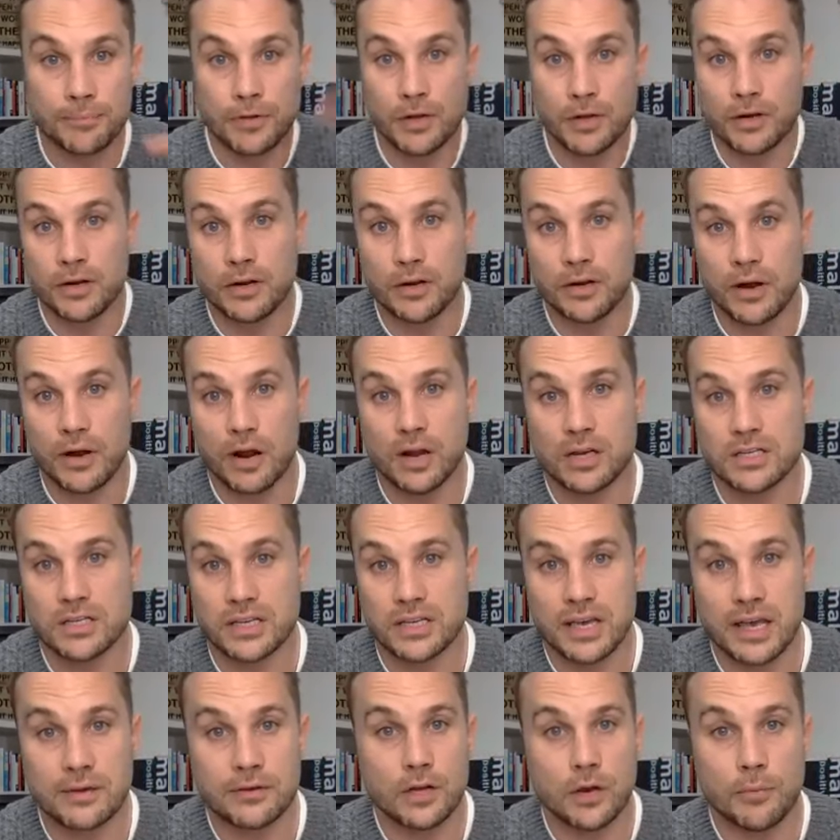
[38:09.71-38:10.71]
I was like,
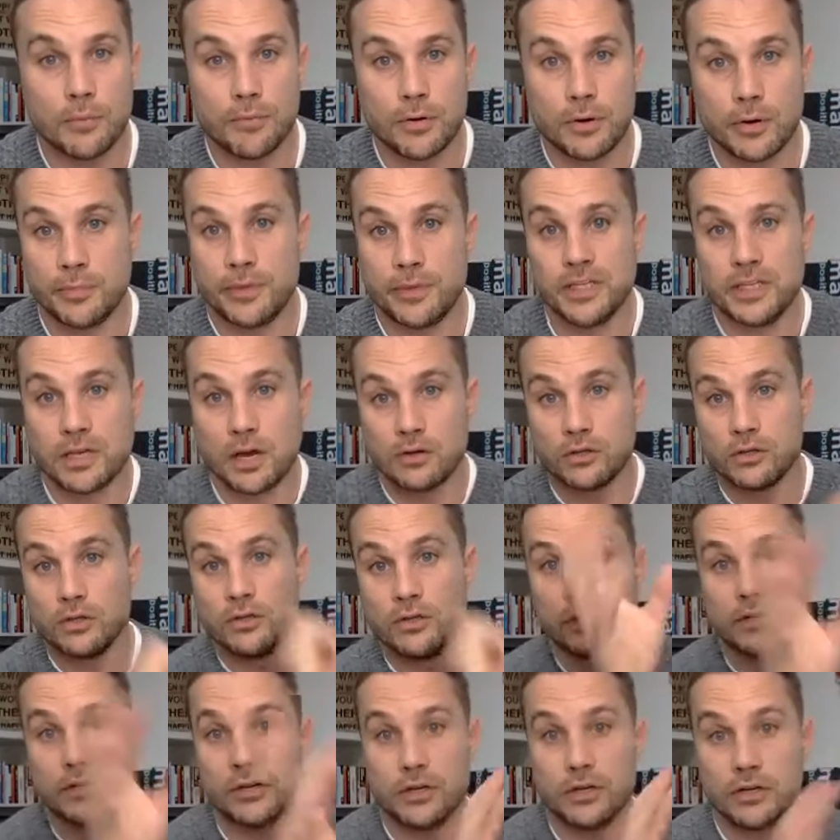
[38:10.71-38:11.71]
yeah, no problem. He's go,
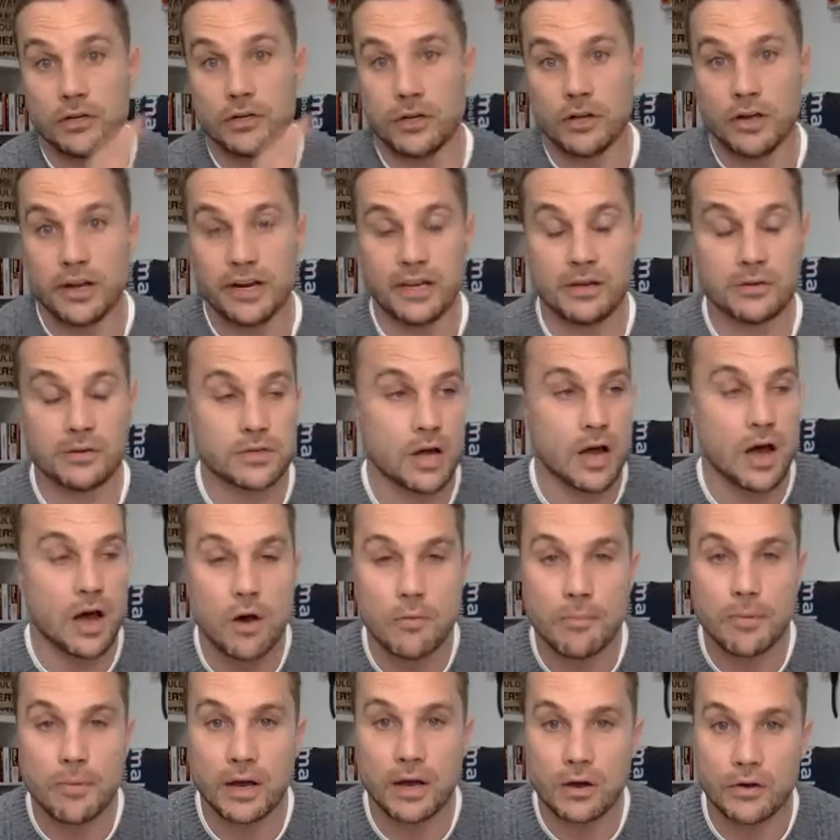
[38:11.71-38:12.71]
and he's like, oh
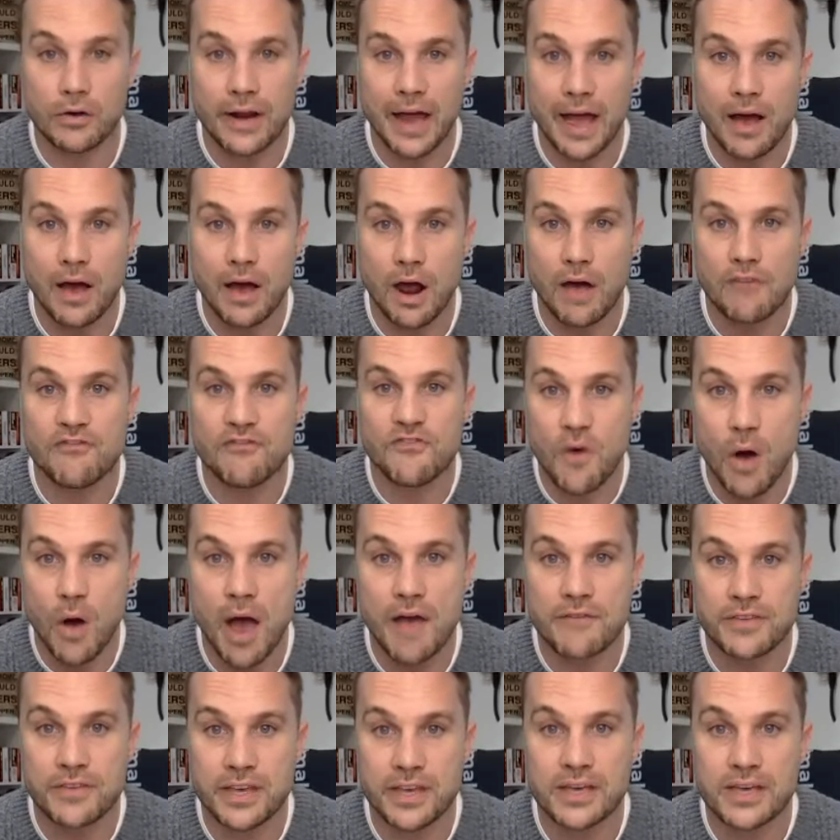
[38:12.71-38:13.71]
my god, how, like,
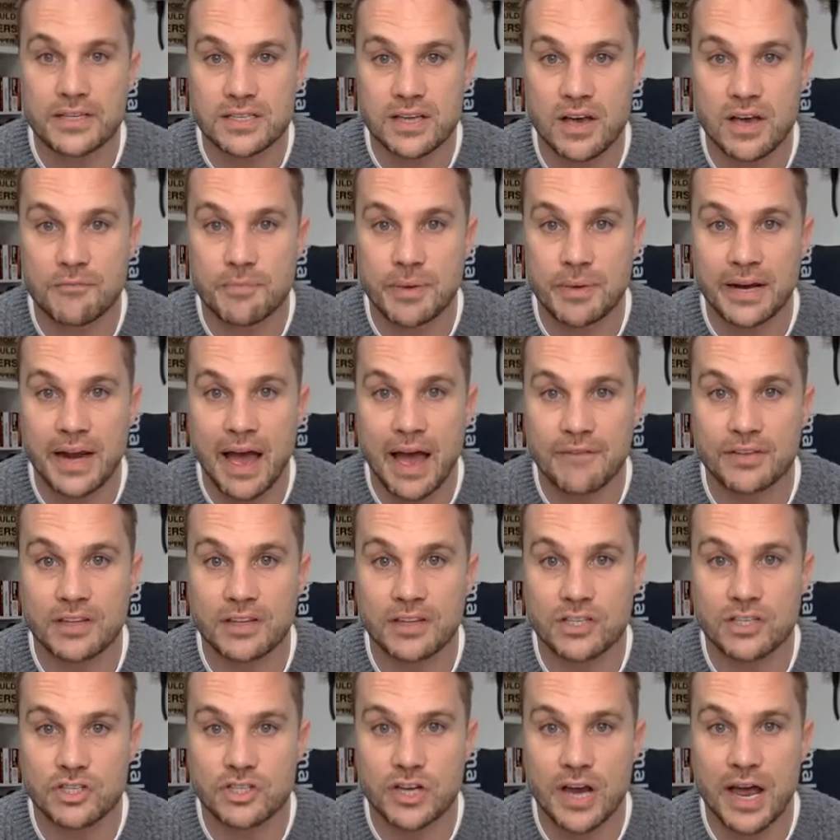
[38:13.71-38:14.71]
5 years I've been having
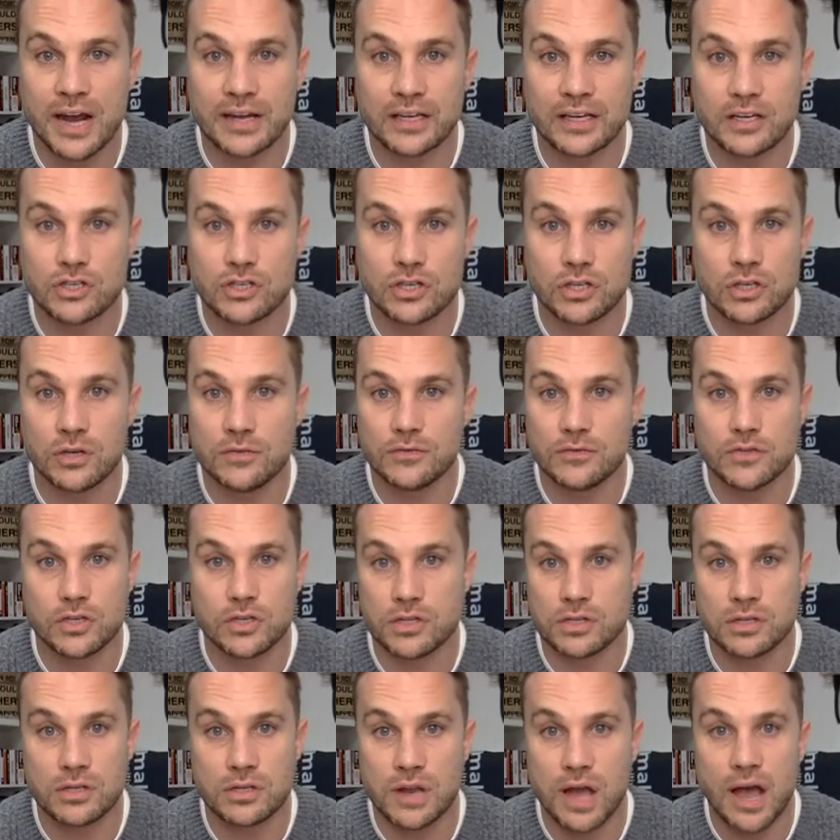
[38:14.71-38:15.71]
this challenge, and you've
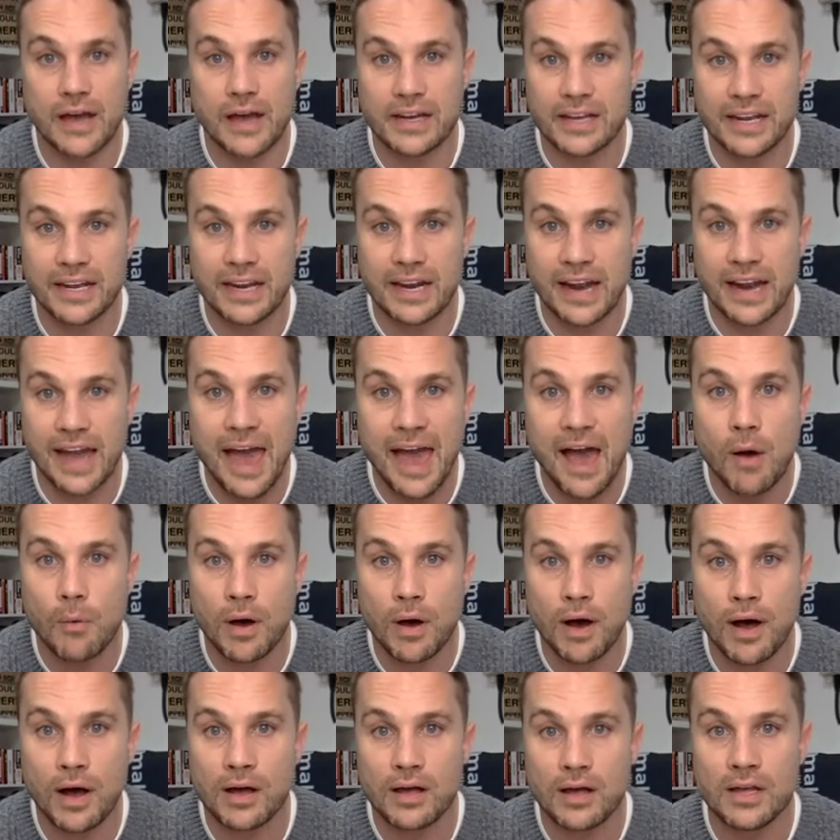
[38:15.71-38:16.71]
just nutted it in an
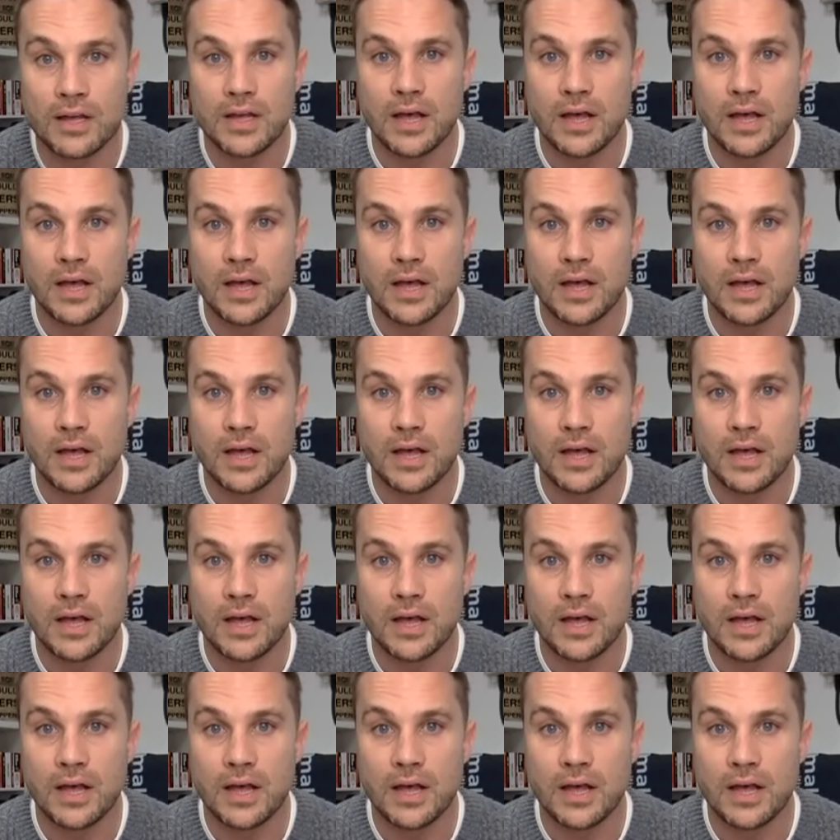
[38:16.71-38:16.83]
hour.